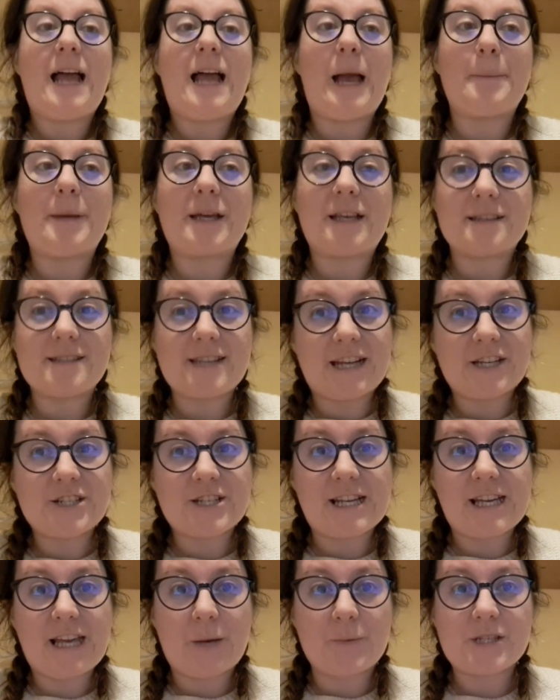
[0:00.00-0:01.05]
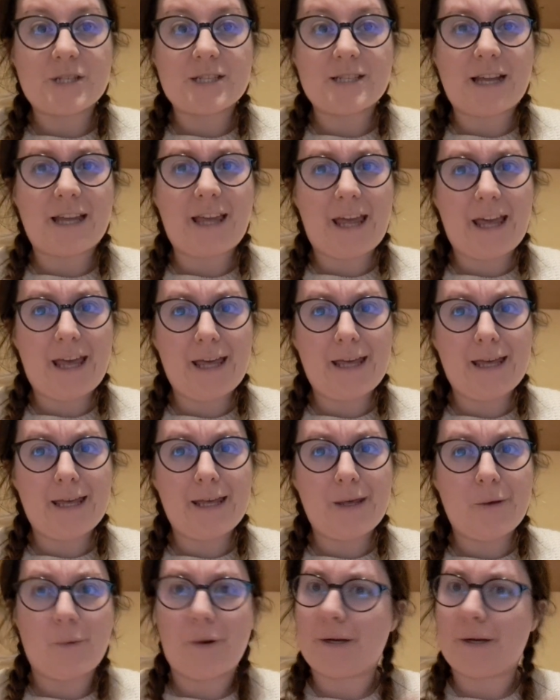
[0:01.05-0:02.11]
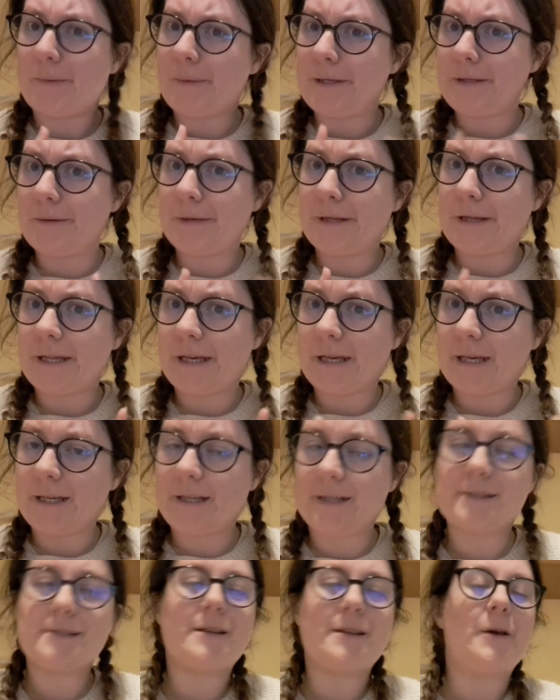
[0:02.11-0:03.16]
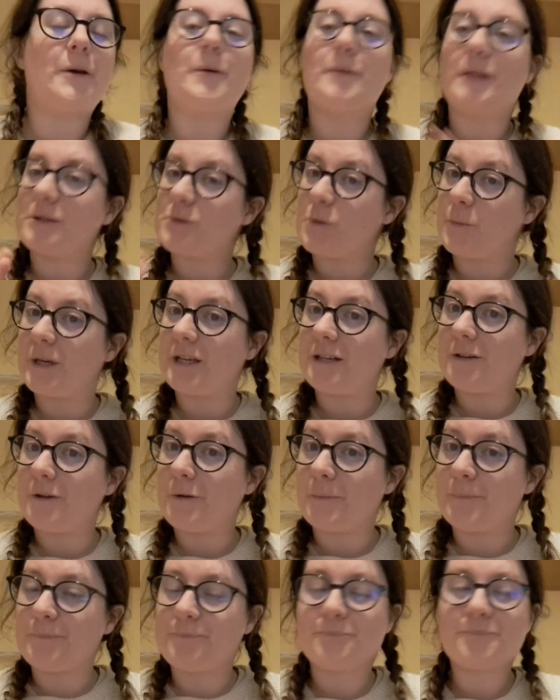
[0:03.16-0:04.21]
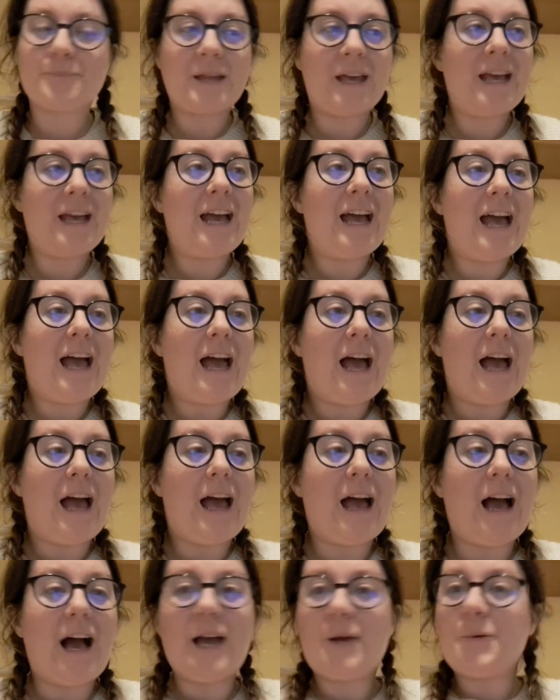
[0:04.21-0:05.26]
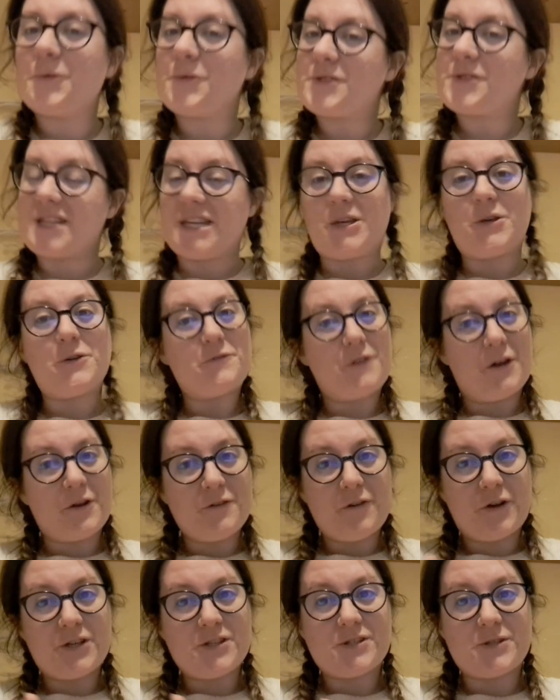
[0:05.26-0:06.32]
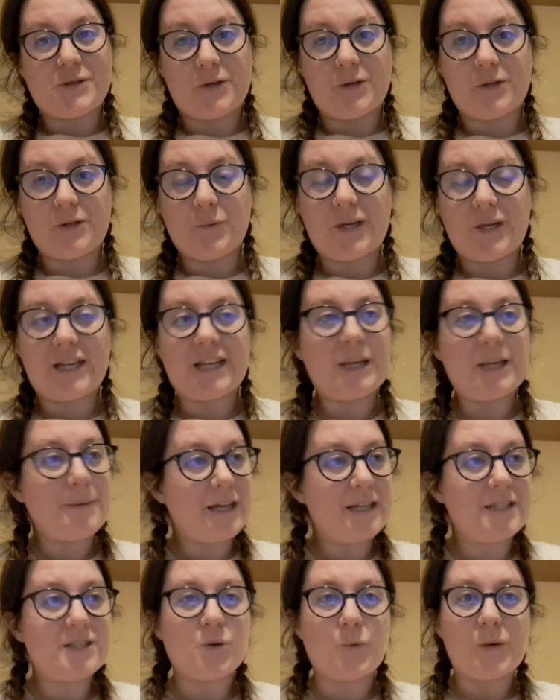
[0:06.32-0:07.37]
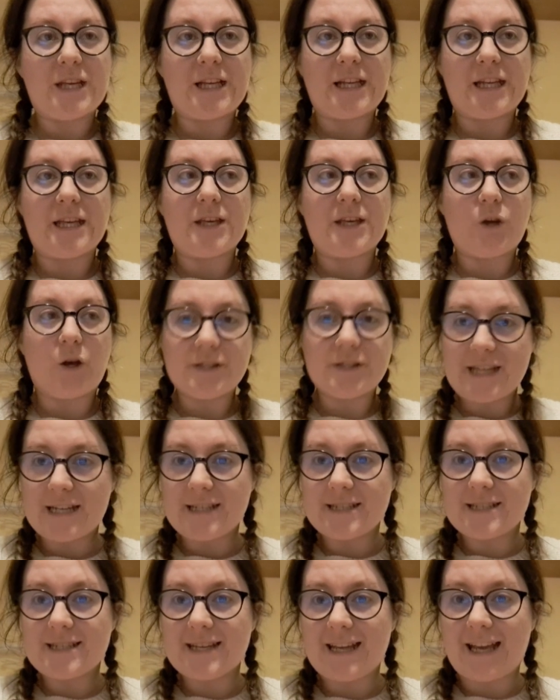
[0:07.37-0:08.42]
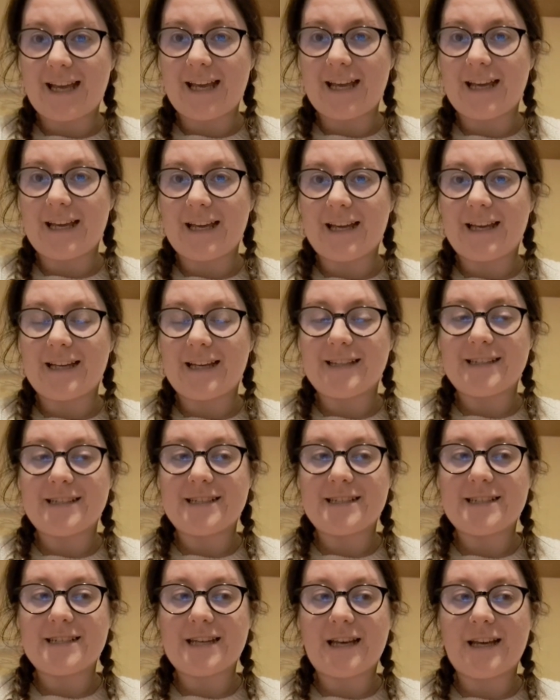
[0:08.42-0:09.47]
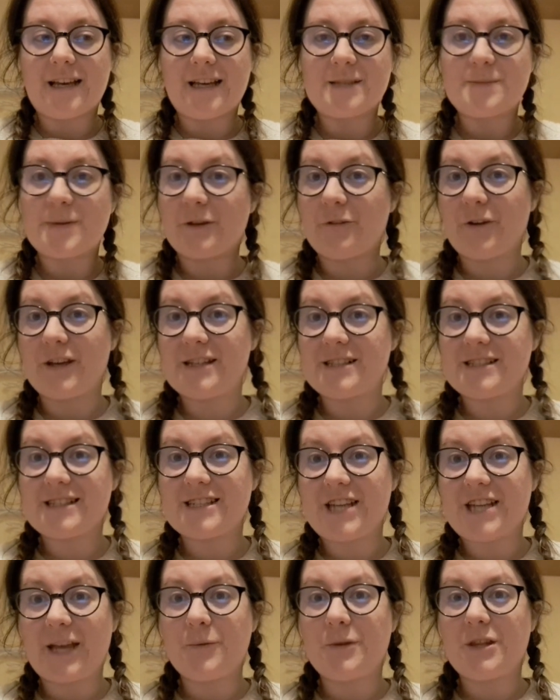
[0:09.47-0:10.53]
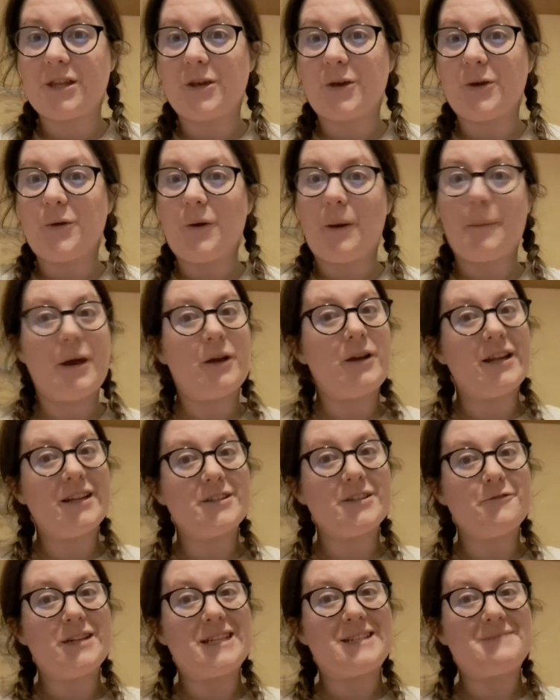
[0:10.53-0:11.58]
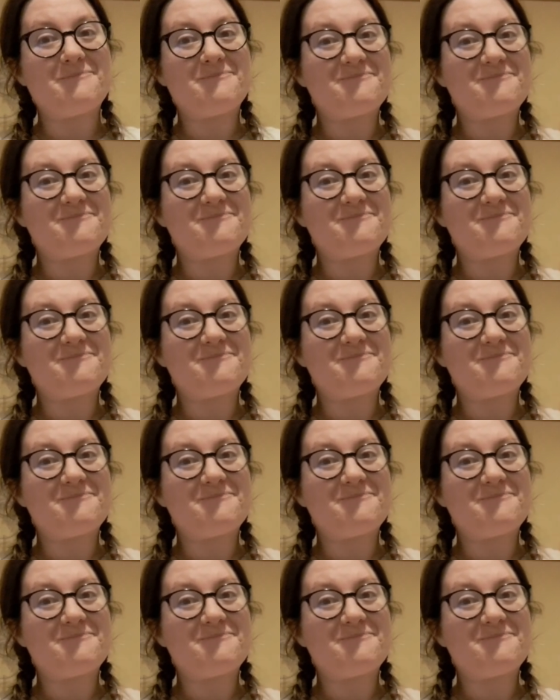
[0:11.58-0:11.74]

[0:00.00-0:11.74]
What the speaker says: My cousin Ashley was just like, hey, why don't we do a thing? So that's what we're going to do. I will see you very, very soon. We're going to get back into weekly content, and it's been great chatting with you about learning to read.